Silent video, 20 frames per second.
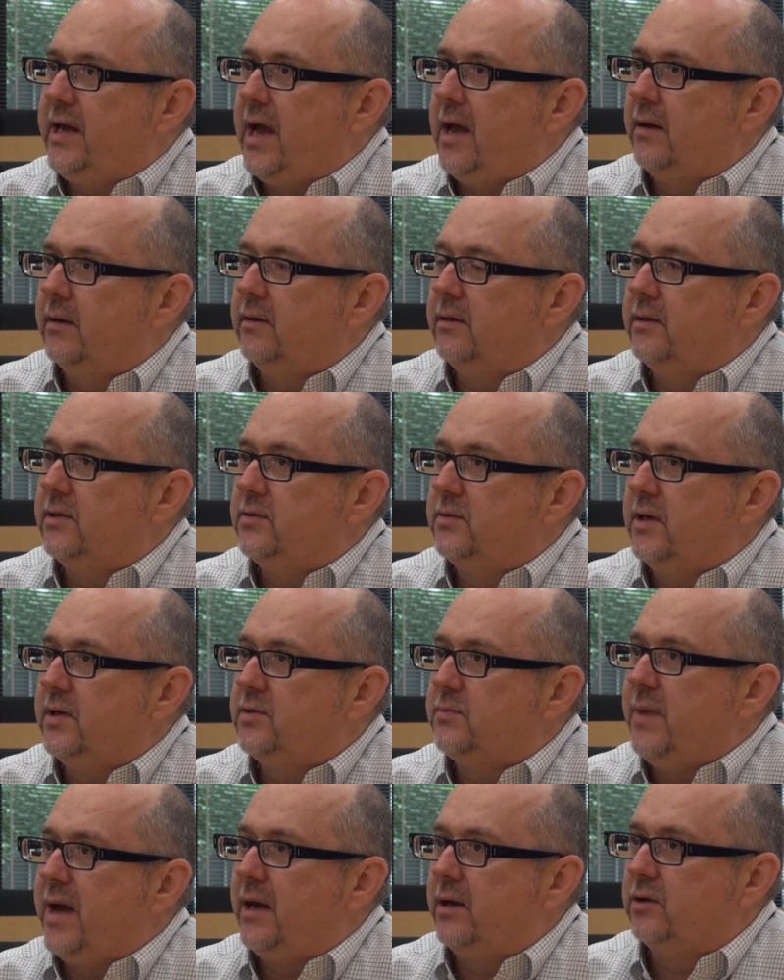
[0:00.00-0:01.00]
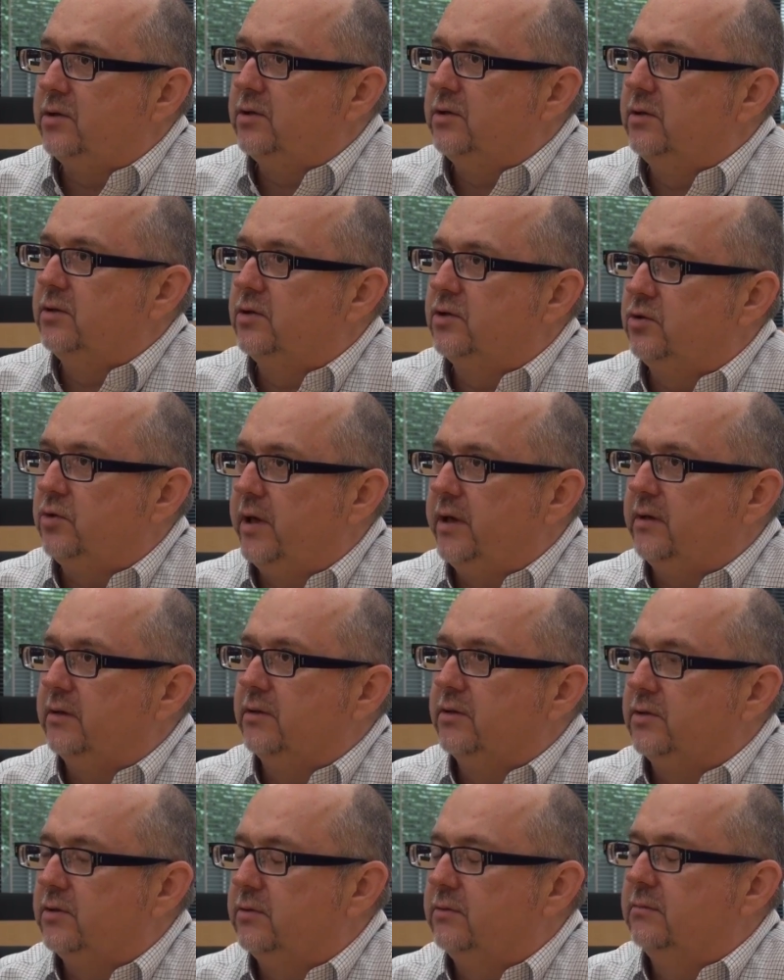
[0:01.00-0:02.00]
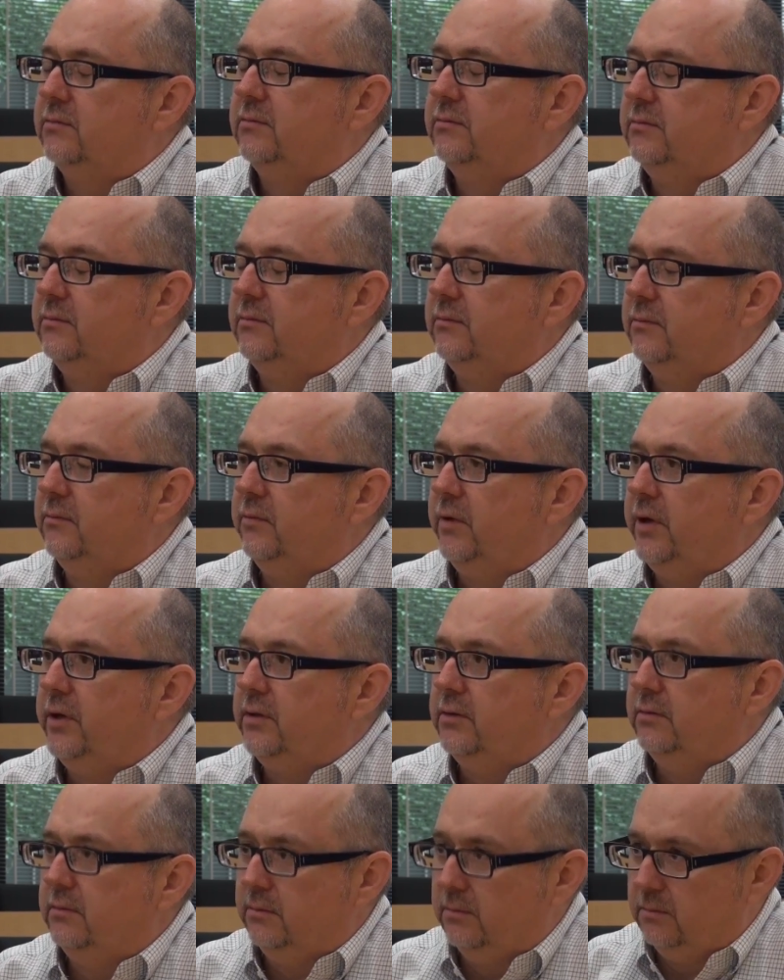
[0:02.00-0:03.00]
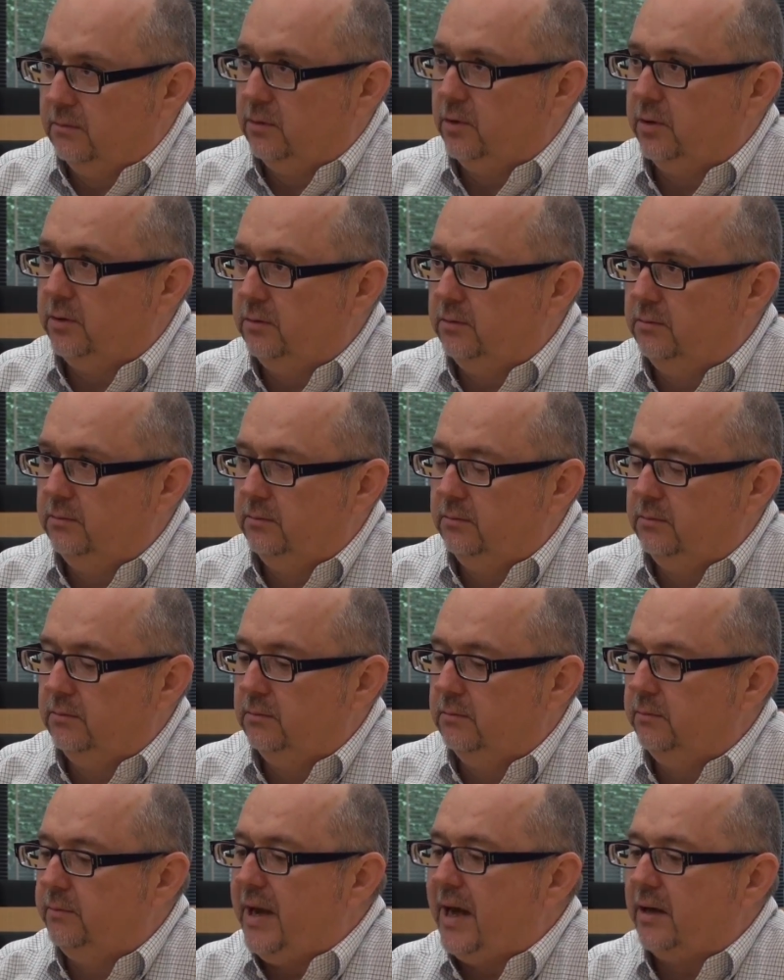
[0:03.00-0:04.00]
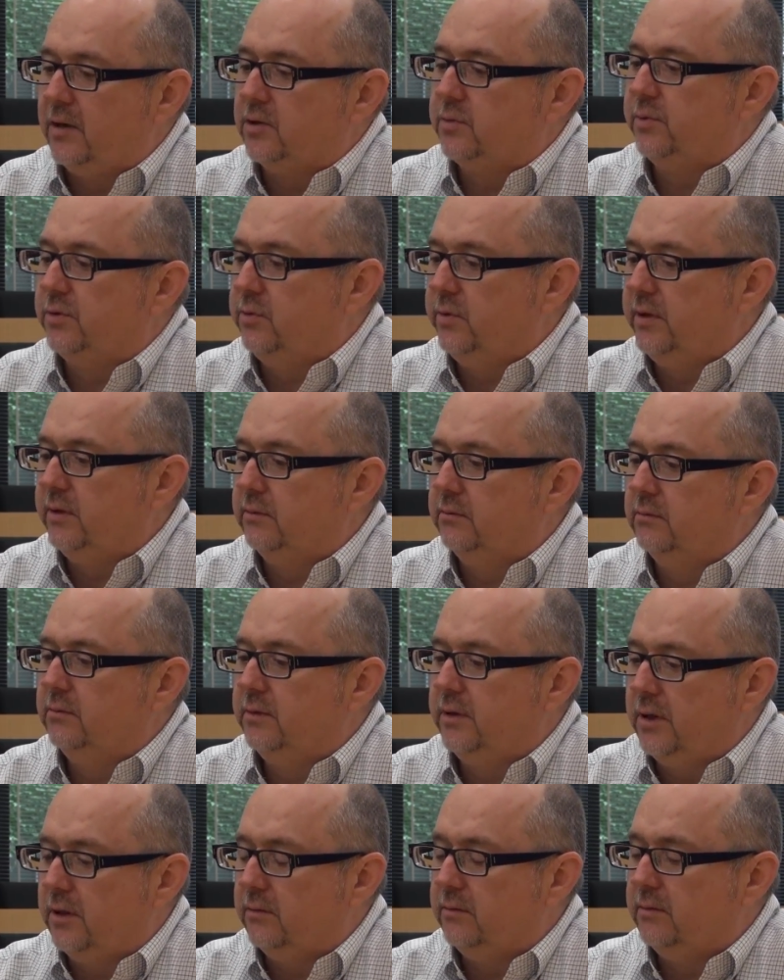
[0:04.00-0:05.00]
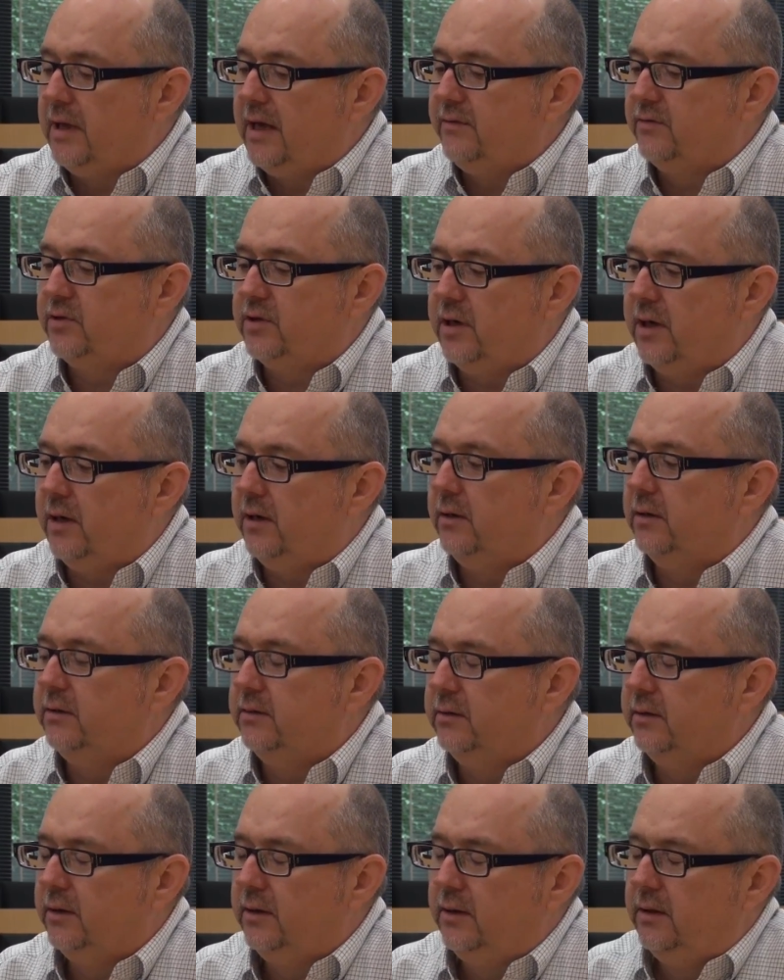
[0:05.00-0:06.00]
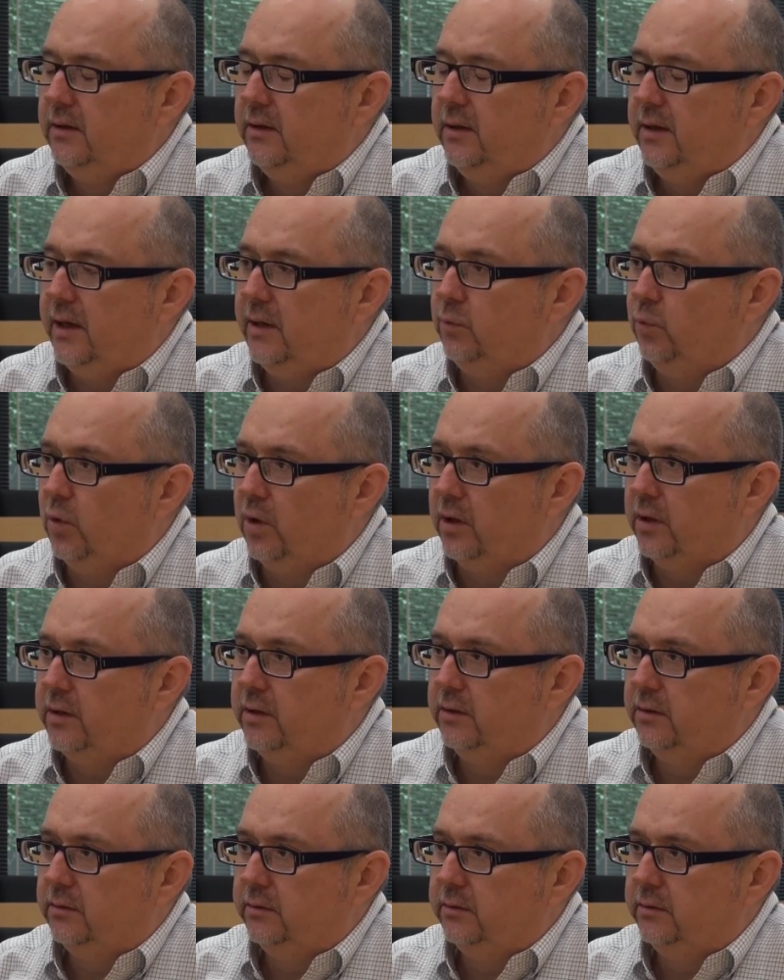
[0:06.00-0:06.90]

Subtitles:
Canada has managed to strike this very good balance between lifestyle and work.